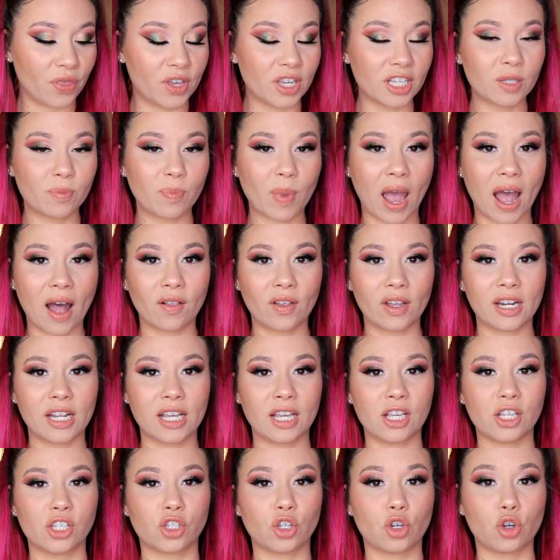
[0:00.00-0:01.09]
This palette
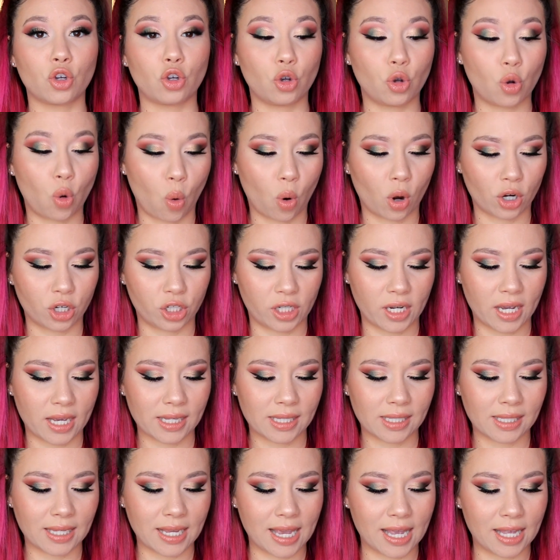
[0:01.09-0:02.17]
is
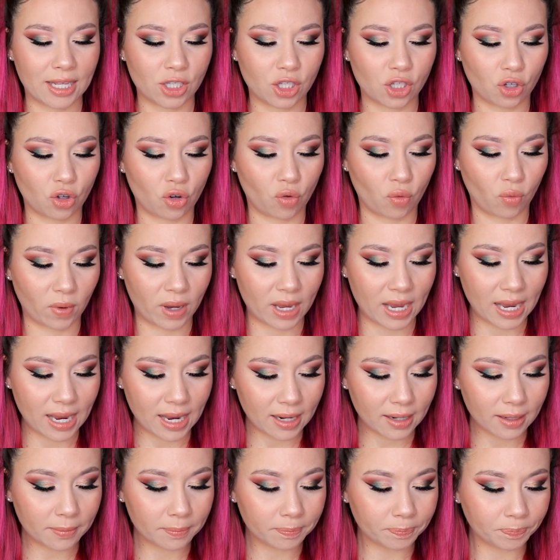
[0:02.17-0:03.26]
gorgeous. It's
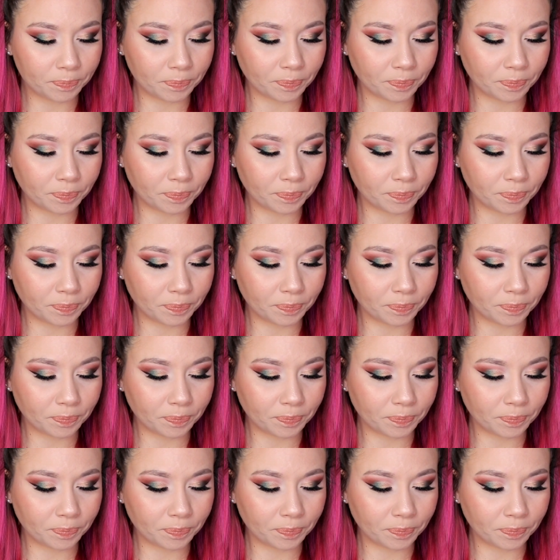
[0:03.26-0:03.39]
green